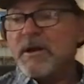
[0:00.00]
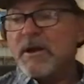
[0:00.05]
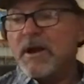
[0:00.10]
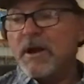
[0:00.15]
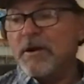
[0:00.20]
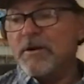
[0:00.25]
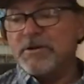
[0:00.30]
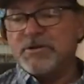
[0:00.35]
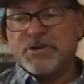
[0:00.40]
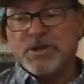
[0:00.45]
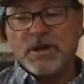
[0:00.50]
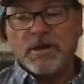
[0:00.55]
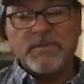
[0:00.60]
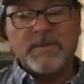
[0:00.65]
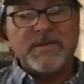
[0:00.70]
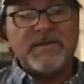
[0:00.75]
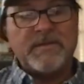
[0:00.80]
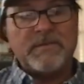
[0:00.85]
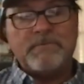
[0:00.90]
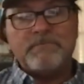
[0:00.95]

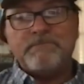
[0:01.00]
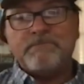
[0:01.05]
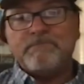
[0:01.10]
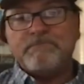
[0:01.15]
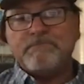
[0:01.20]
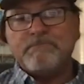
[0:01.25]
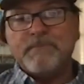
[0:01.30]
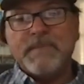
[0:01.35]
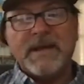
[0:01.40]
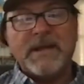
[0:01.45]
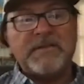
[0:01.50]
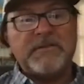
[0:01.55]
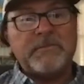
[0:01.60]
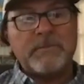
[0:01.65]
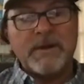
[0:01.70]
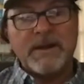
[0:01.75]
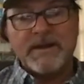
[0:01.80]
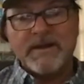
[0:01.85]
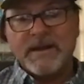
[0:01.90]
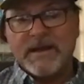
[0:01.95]
Okeechobee's a mess
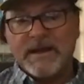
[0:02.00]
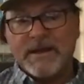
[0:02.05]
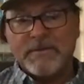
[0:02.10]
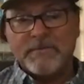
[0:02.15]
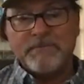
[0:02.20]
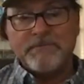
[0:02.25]
right now.